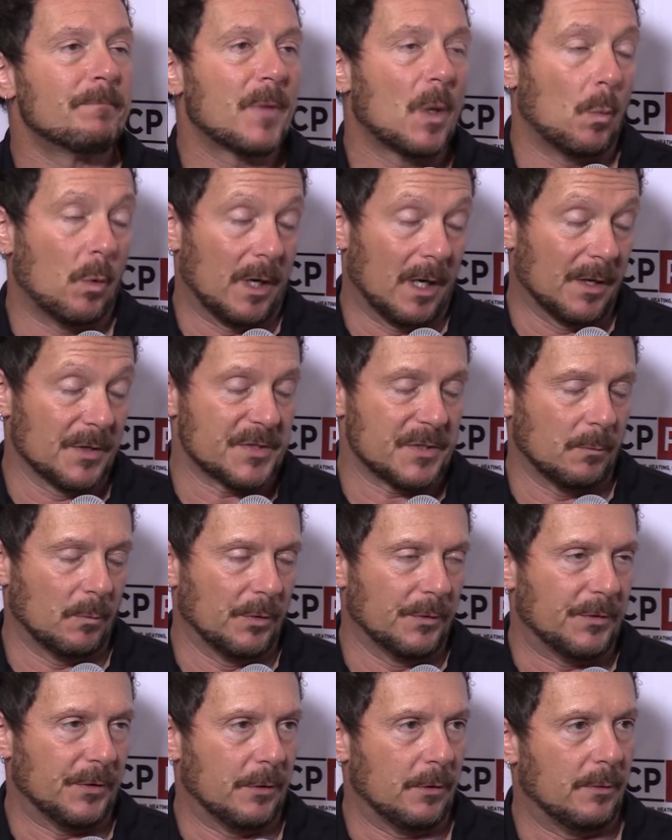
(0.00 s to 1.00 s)
What else it will
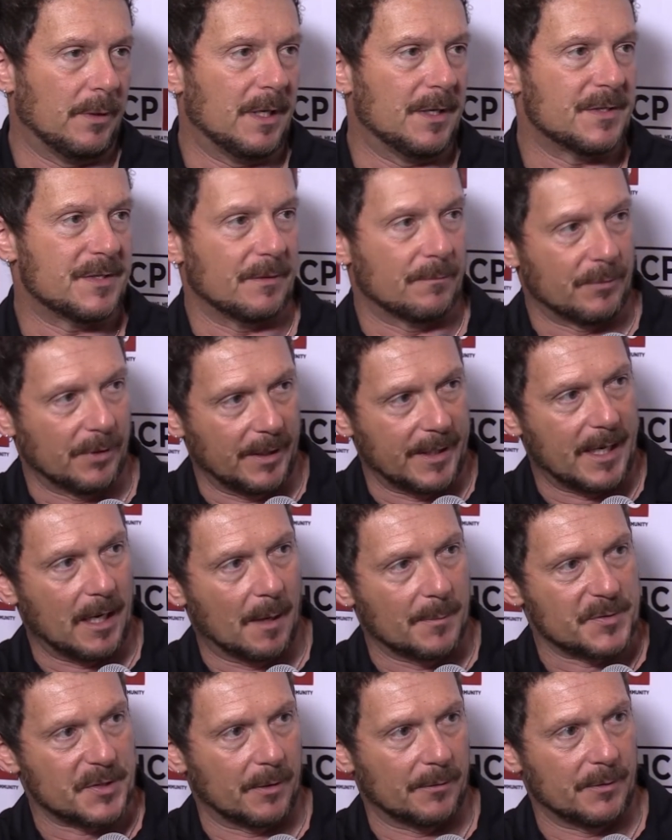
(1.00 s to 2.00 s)
do is it really
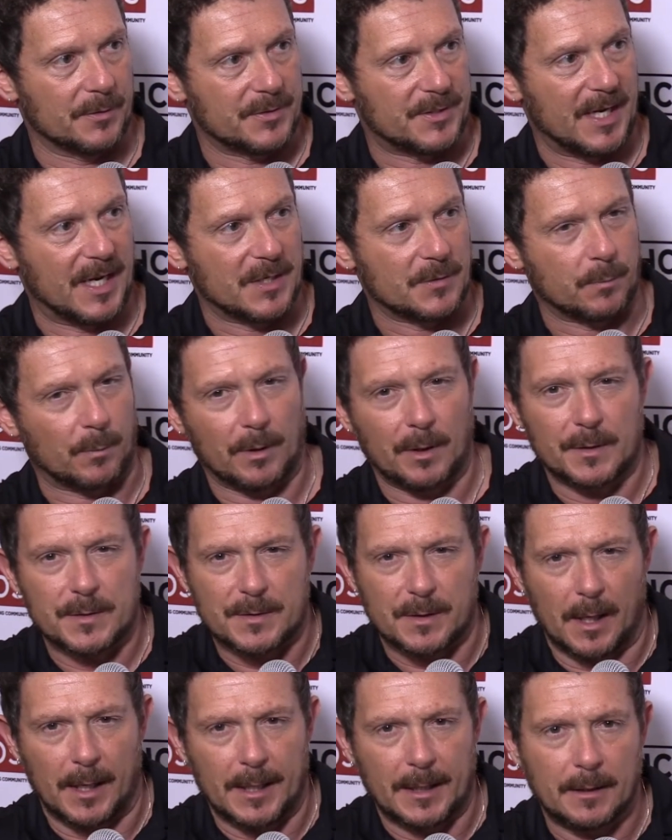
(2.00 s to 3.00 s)
helps on those days where it's
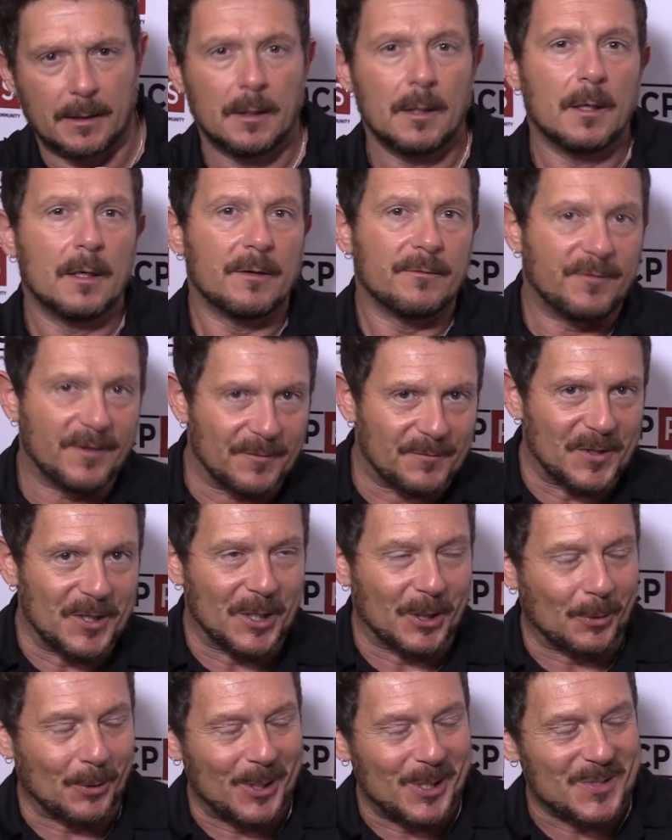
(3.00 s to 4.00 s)
like 50
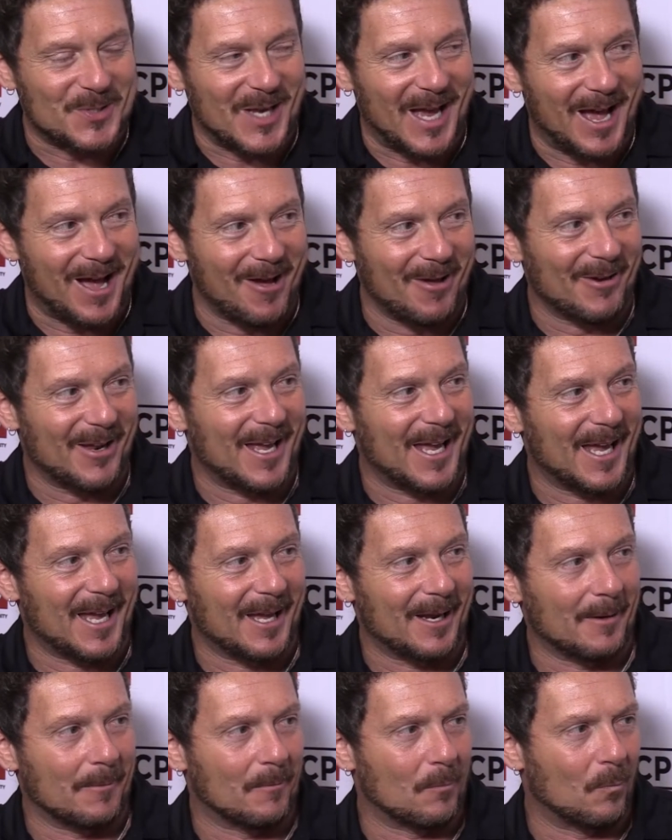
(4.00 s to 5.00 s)
degrees out
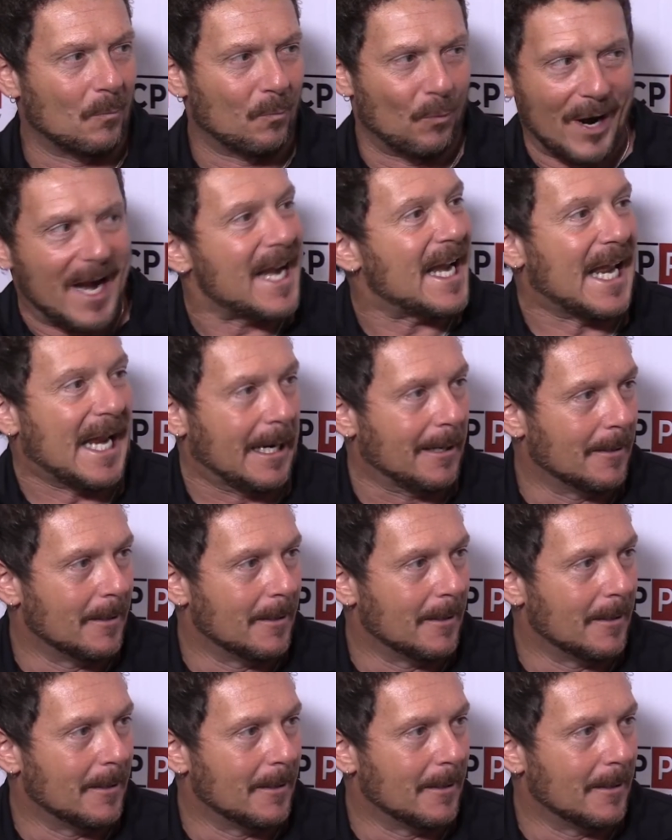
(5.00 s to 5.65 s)
and rainy.